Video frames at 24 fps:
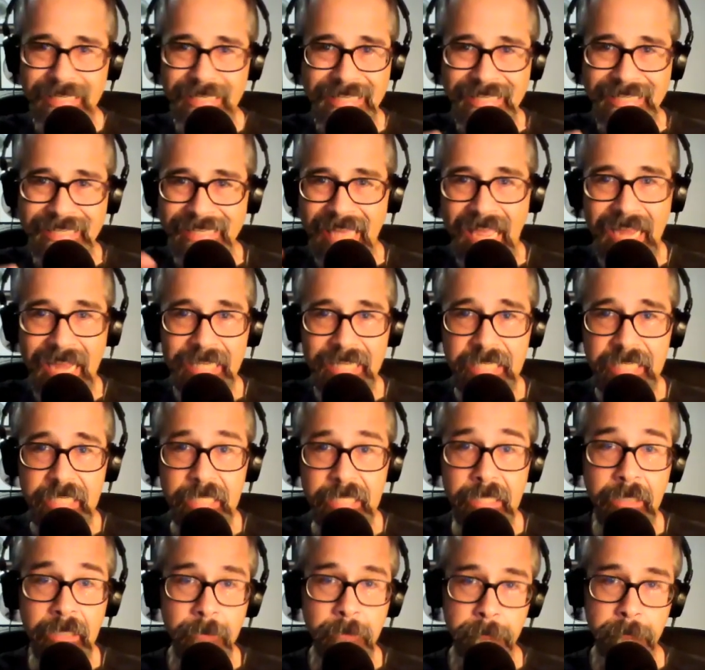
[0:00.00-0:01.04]

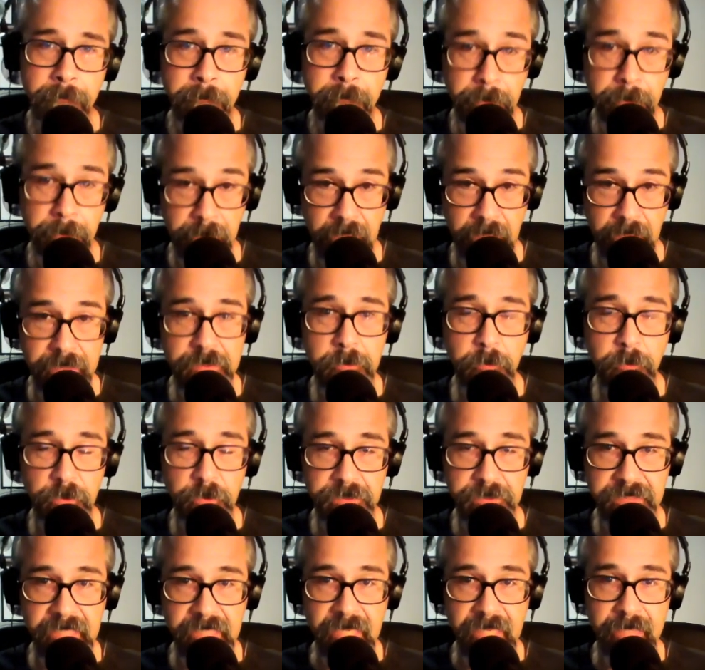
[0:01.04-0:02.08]

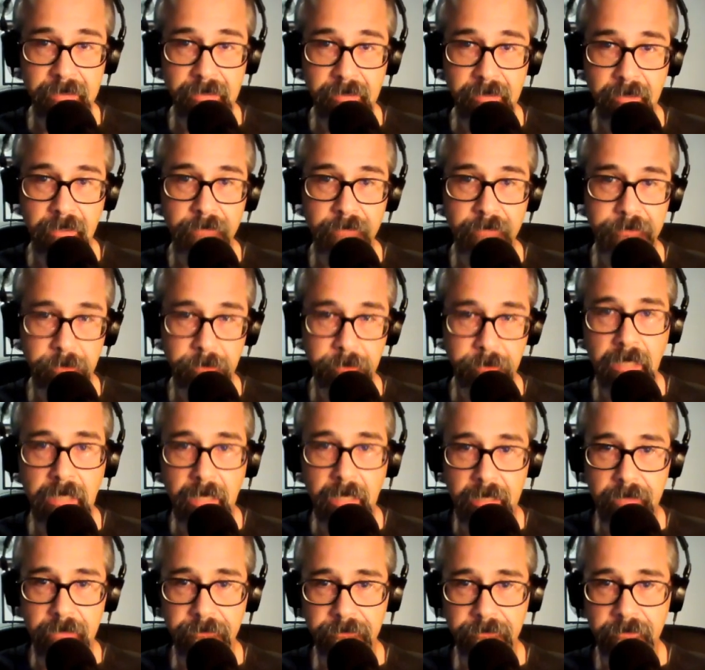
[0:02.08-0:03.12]
90+% of your
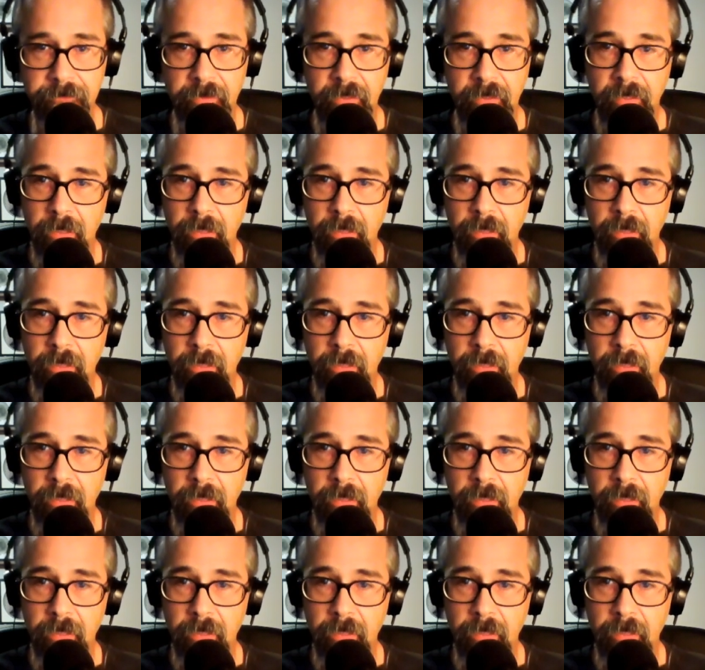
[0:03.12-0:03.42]
life